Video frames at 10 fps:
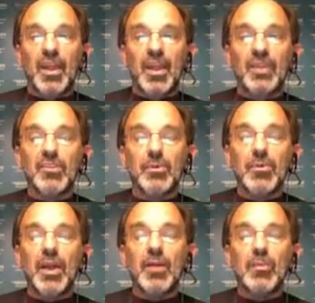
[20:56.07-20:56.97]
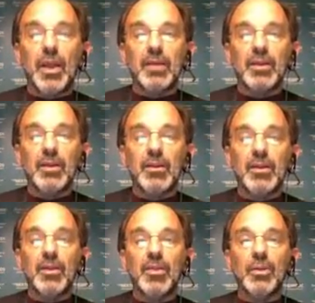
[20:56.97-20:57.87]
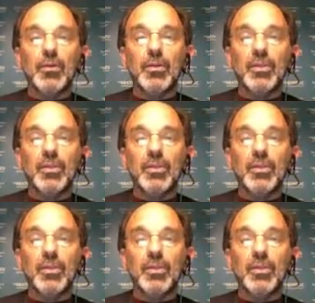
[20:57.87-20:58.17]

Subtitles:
And so now the bacteria that